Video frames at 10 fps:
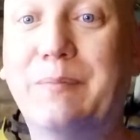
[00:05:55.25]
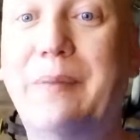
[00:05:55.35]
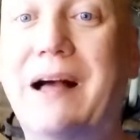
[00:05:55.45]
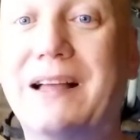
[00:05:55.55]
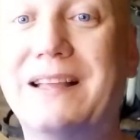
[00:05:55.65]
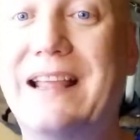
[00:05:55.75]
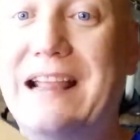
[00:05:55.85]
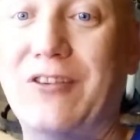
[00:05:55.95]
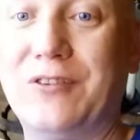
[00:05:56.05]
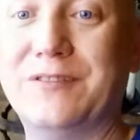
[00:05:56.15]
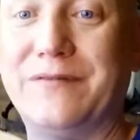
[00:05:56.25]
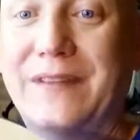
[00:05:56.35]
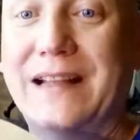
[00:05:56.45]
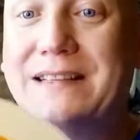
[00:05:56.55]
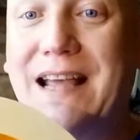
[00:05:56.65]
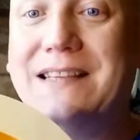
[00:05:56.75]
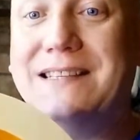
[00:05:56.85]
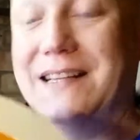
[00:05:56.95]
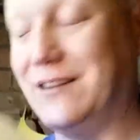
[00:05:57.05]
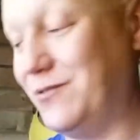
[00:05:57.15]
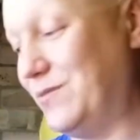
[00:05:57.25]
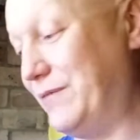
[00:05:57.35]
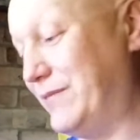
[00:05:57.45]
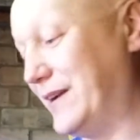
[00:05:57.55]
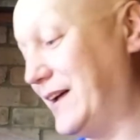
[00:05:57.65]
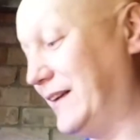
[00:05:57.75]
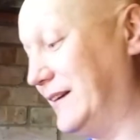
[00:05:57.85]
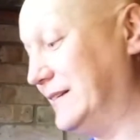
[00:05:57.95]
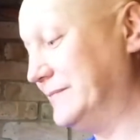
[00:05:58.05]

but it looks fantastic with the colour.